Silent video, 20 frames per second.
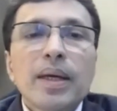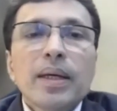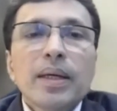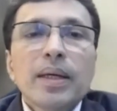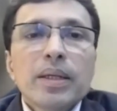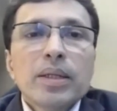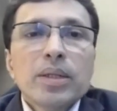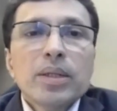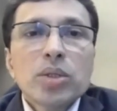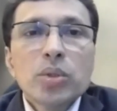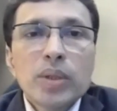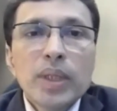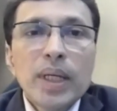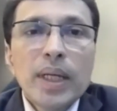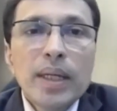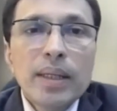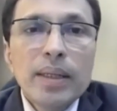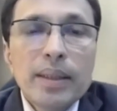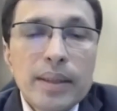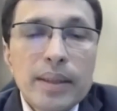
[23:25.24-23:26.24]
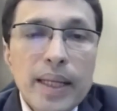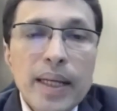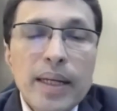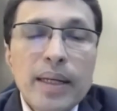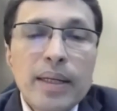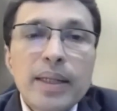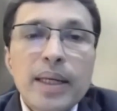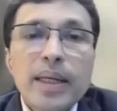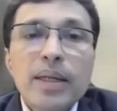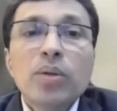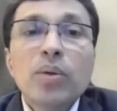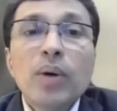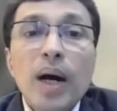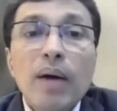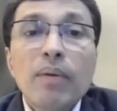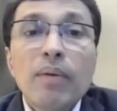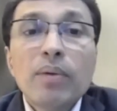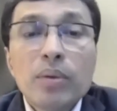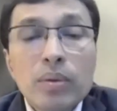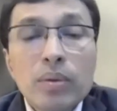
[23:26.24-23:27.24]
Yeah. So then you
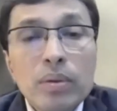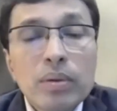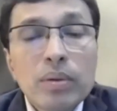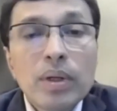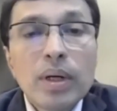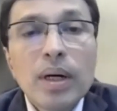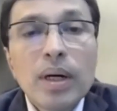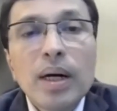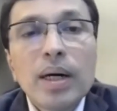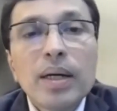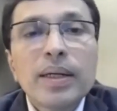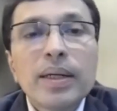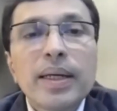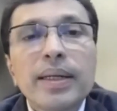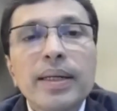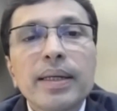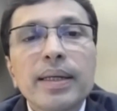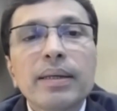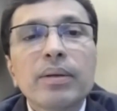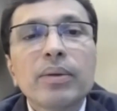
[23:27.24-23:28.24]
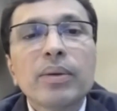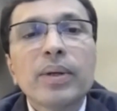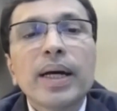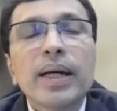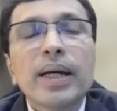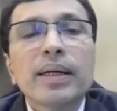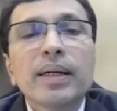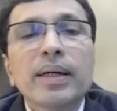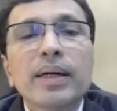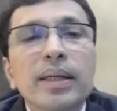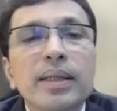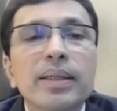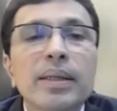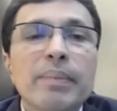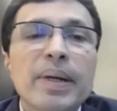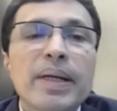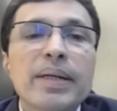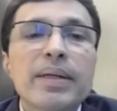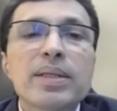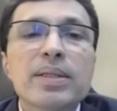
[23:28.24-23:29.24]
have to really look at other
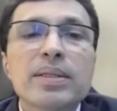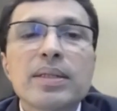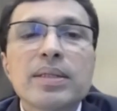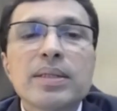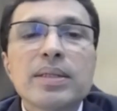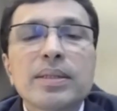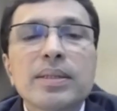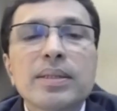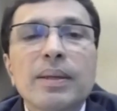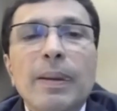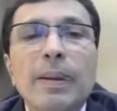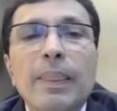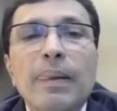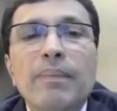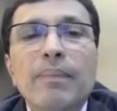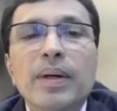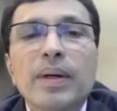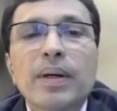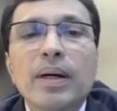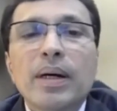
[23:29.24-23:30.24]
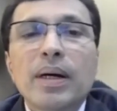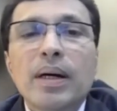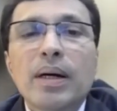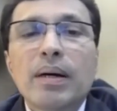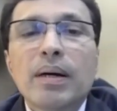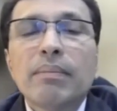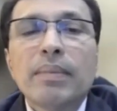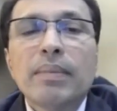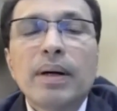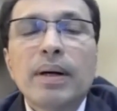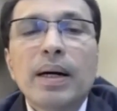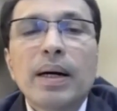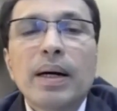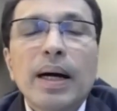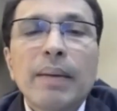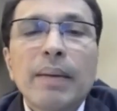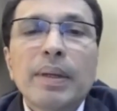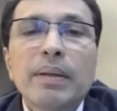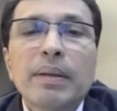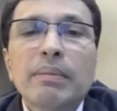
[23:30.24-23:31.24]
matrices.
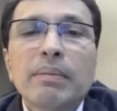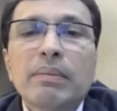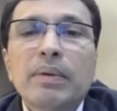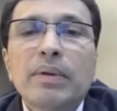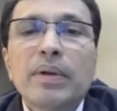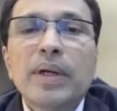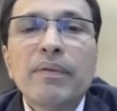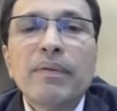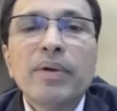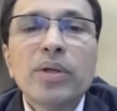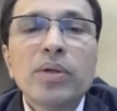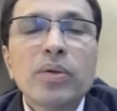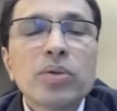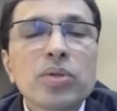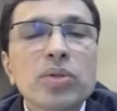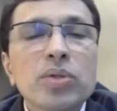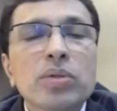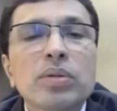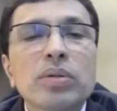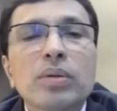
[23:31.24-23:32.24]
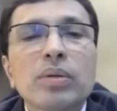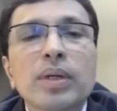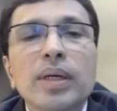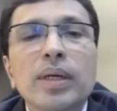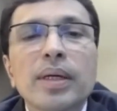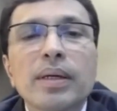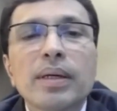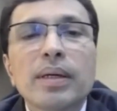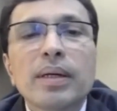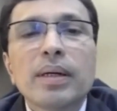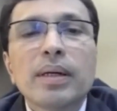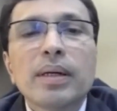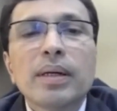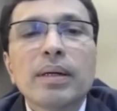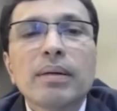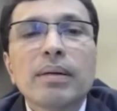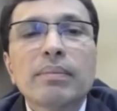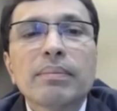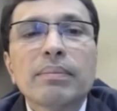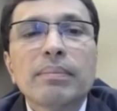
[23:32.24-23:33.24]
I mean, revenues, okay,
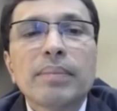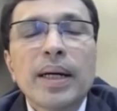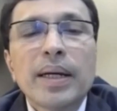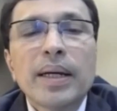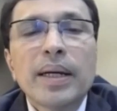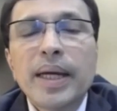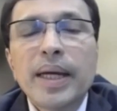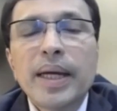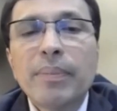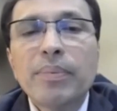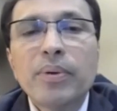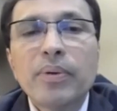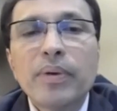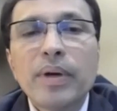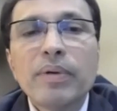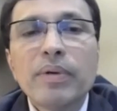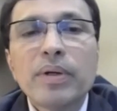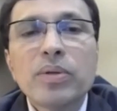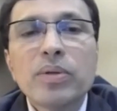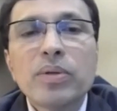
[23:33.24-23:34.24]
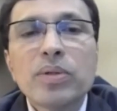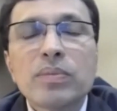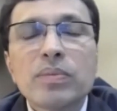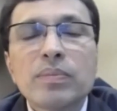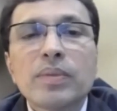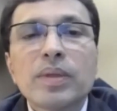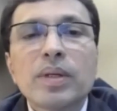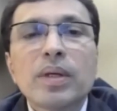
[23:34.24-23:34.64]
market cap to revenues.